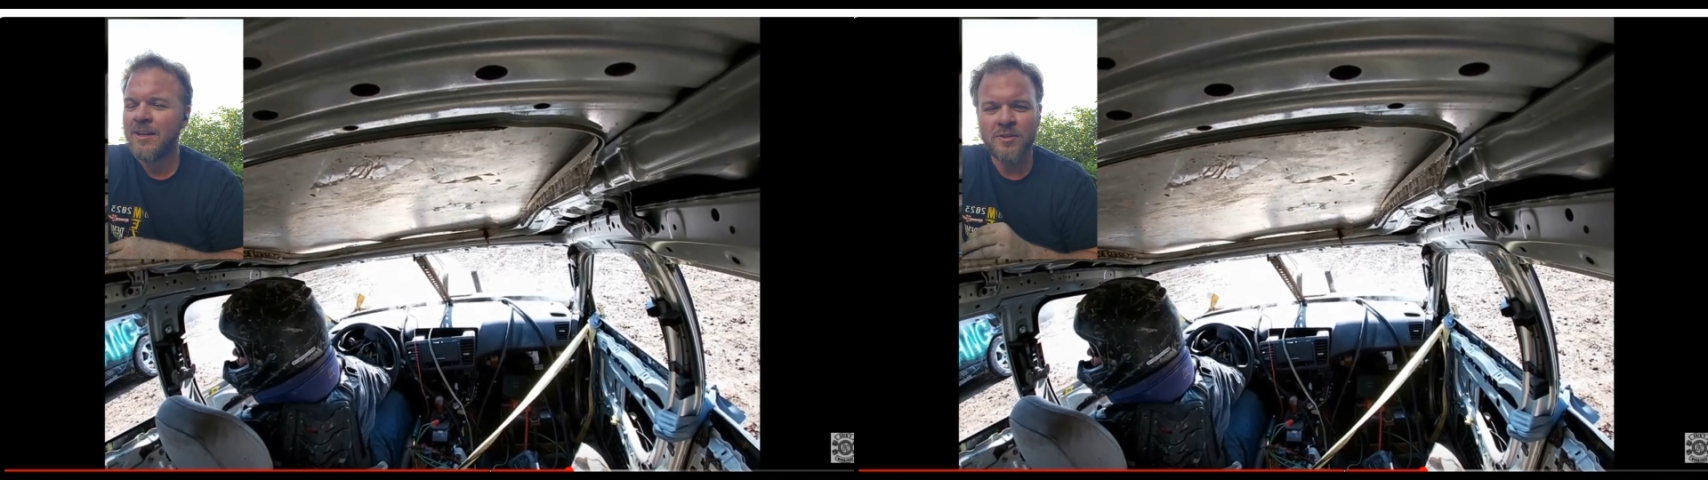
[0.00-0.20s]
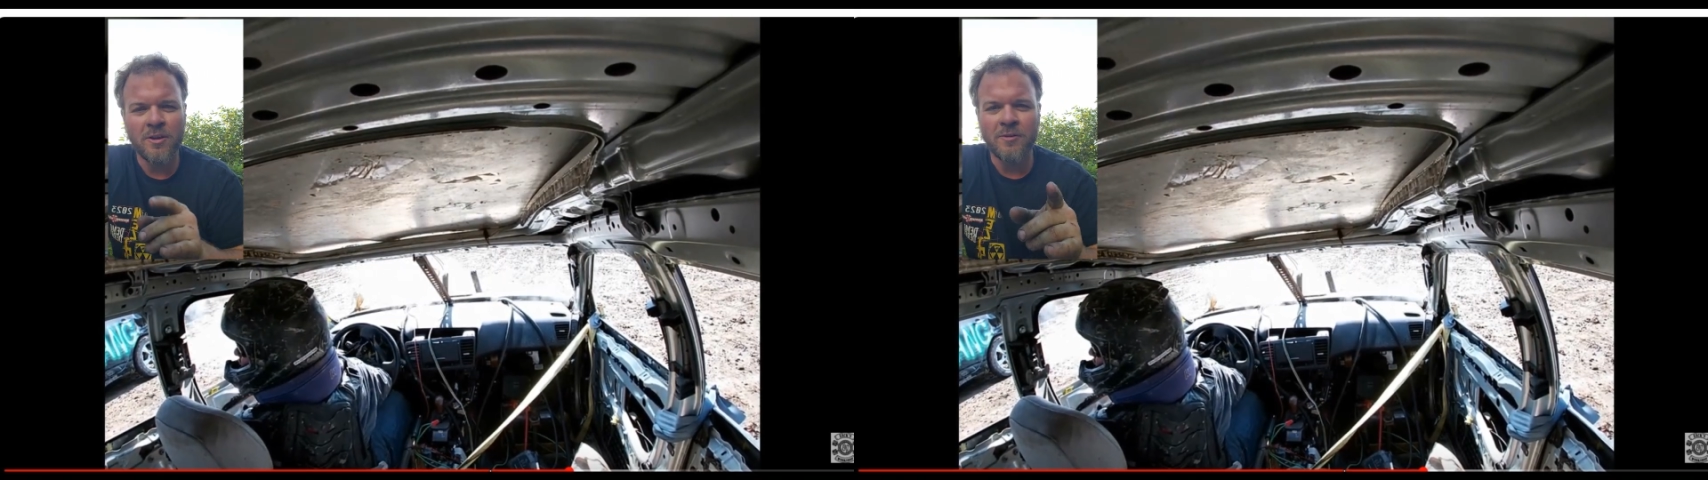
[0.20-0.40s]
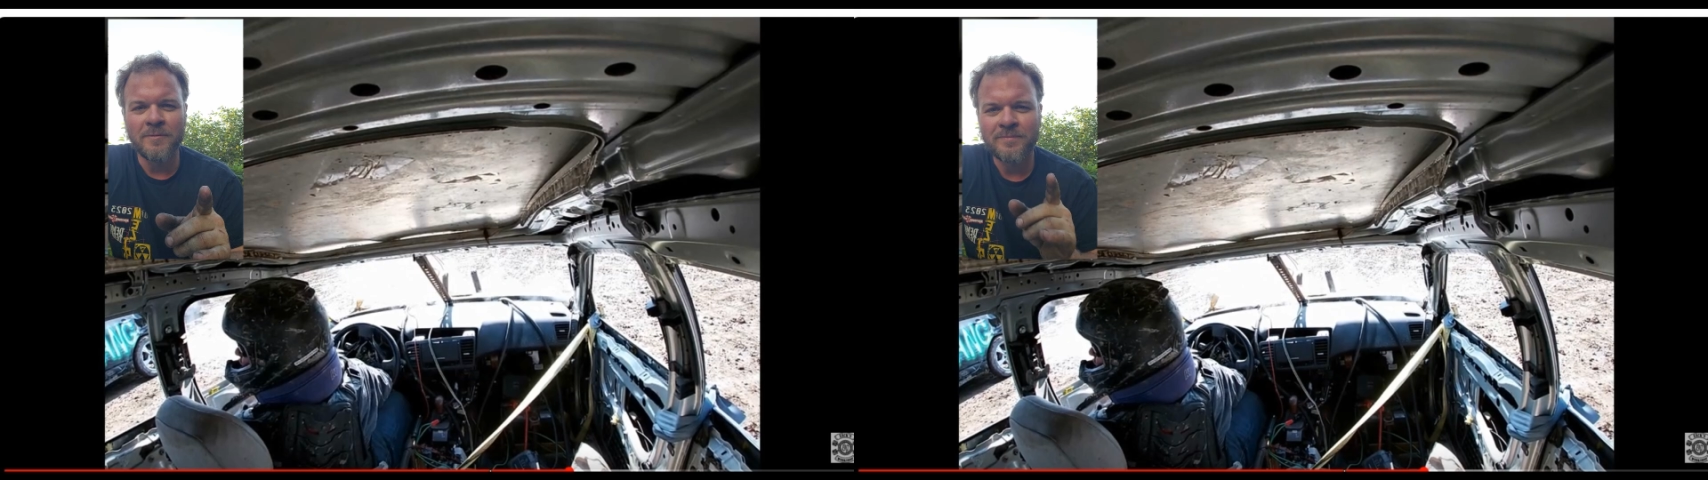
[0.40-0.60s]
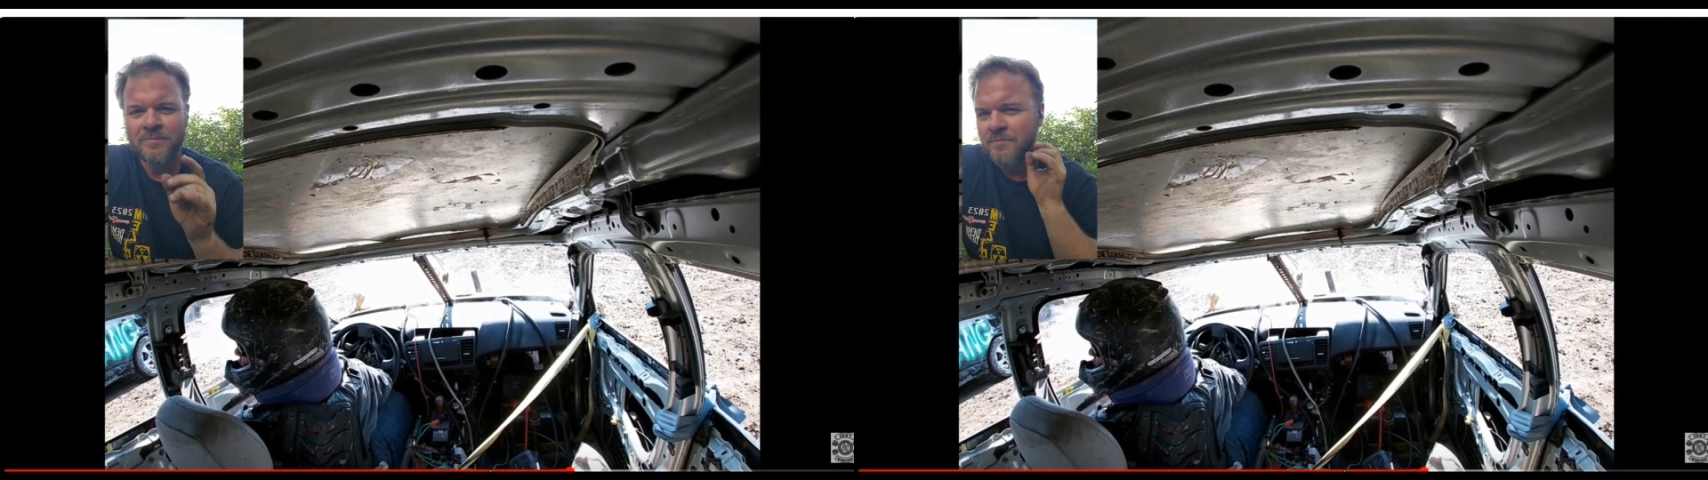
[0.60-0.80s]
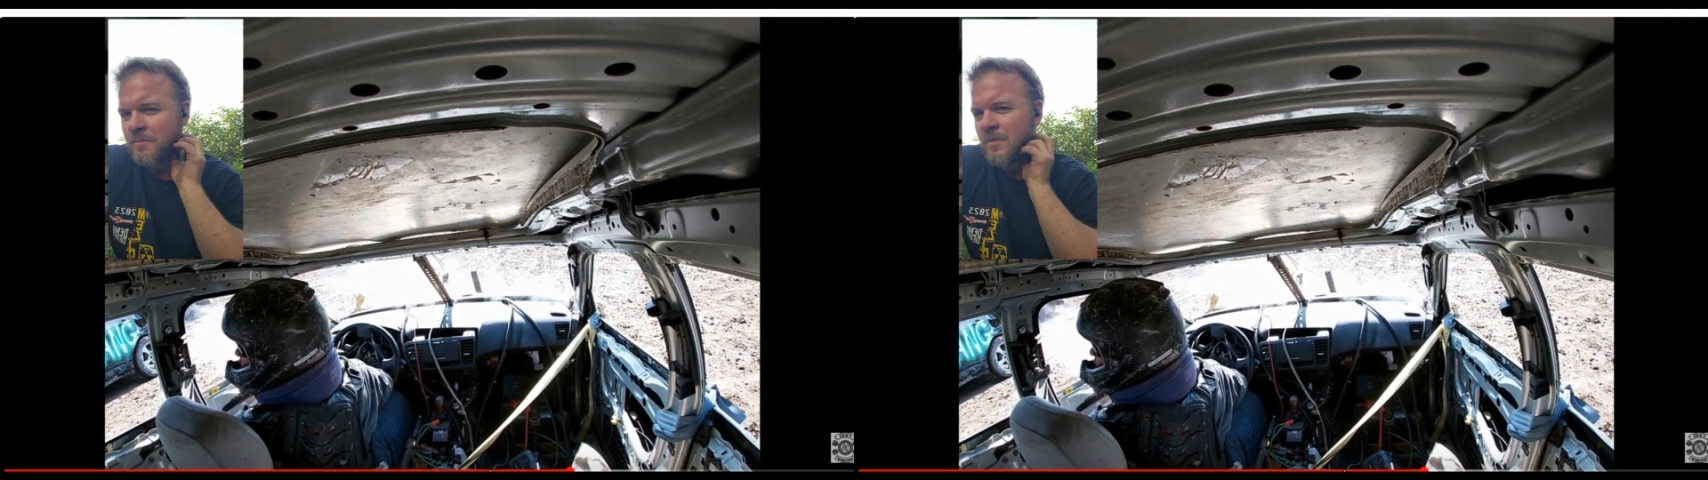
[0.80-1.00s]
So,
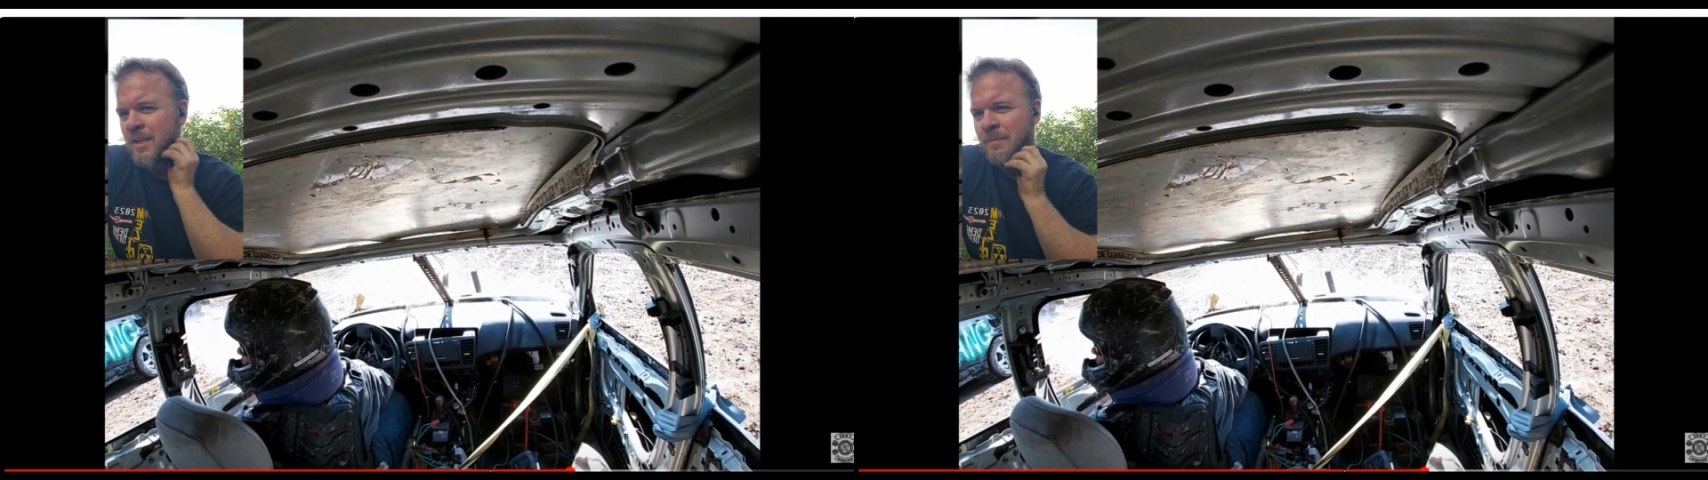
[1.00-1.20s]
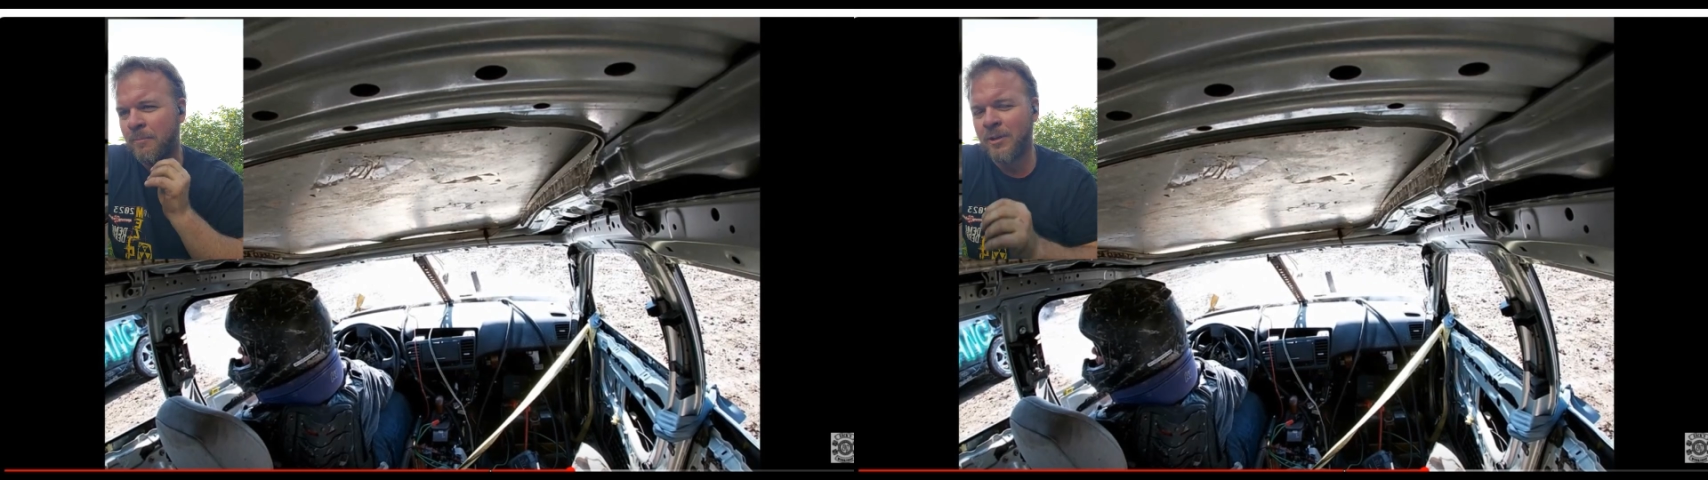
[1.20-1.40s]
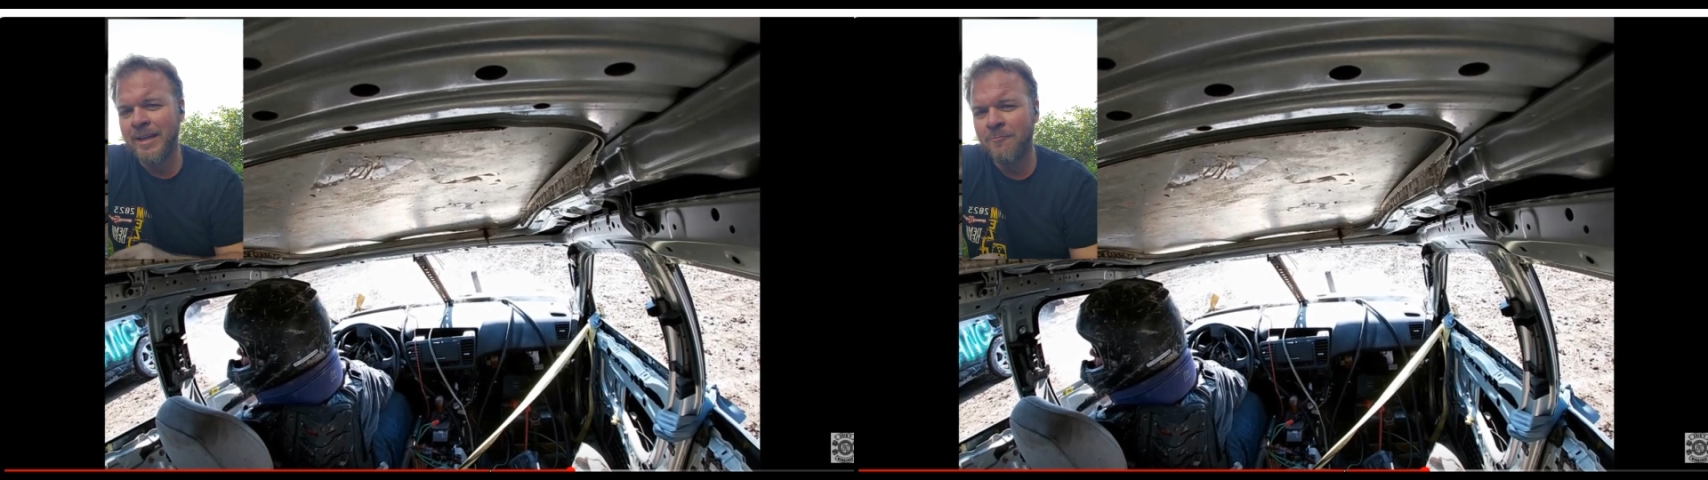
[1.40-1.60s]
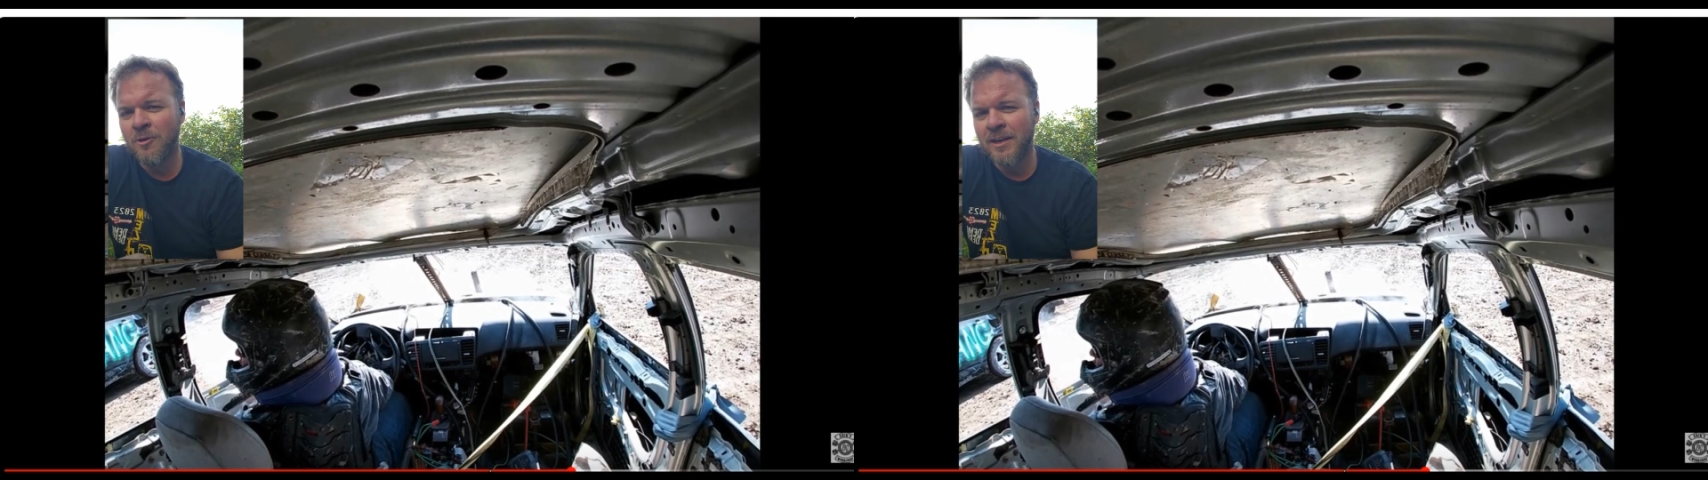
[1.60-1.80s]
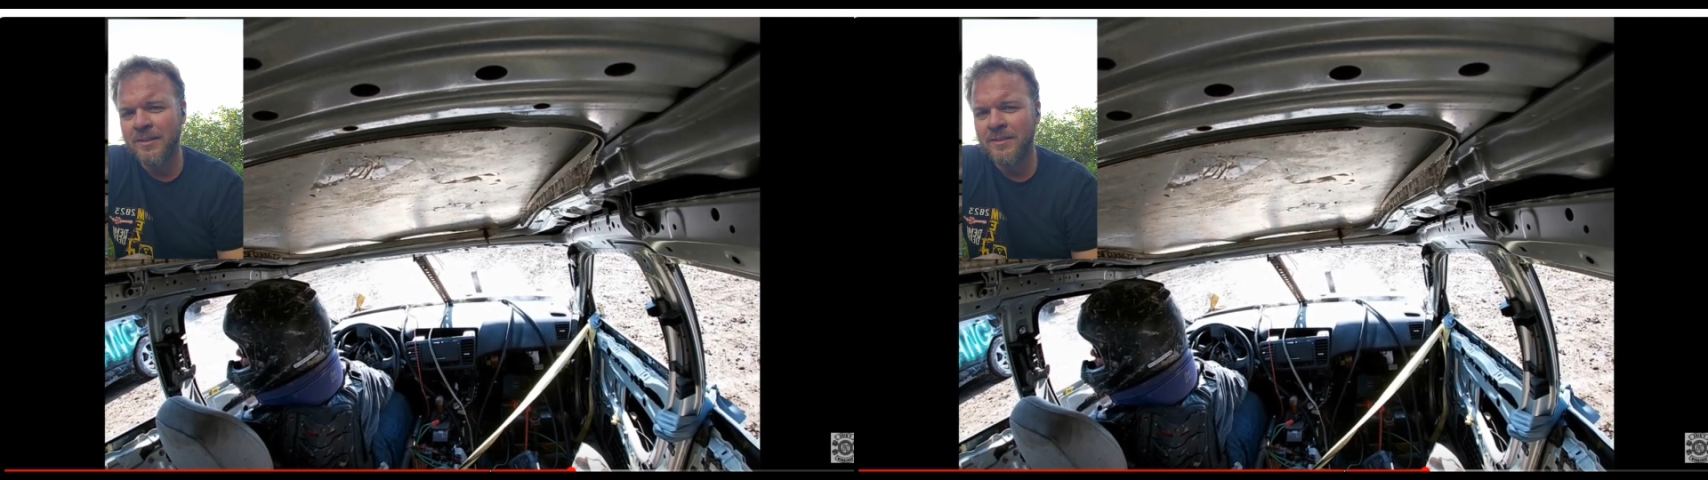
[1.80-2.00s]
my plan
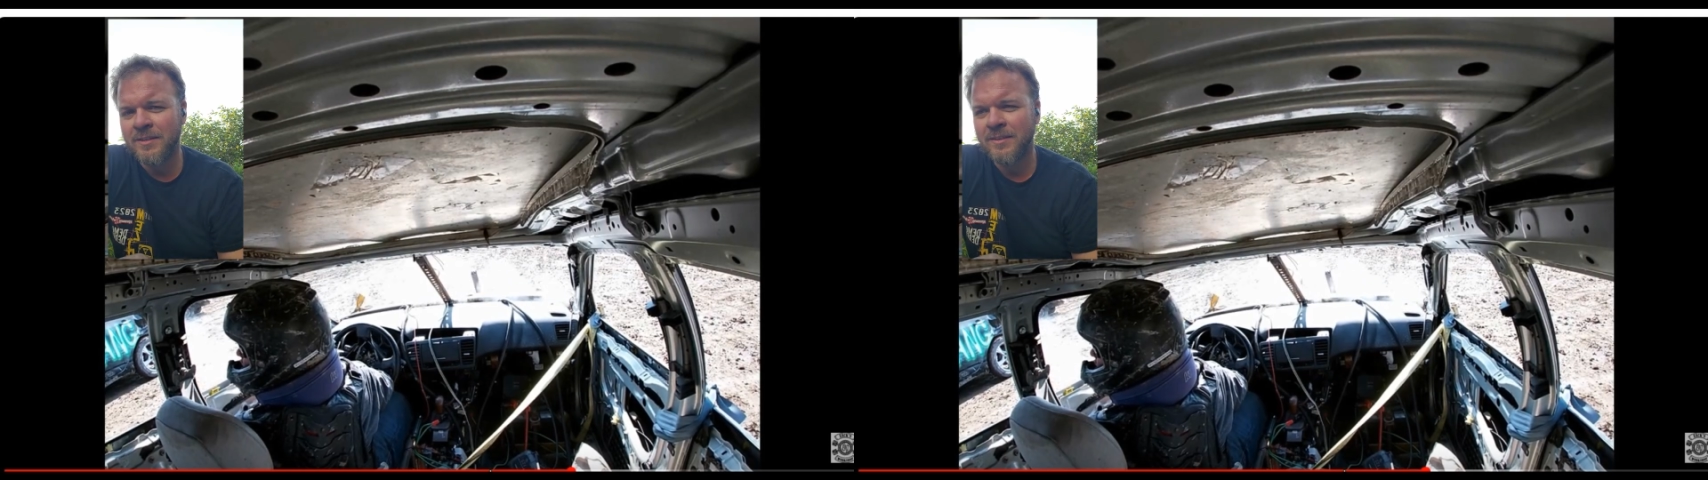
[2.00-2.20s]
was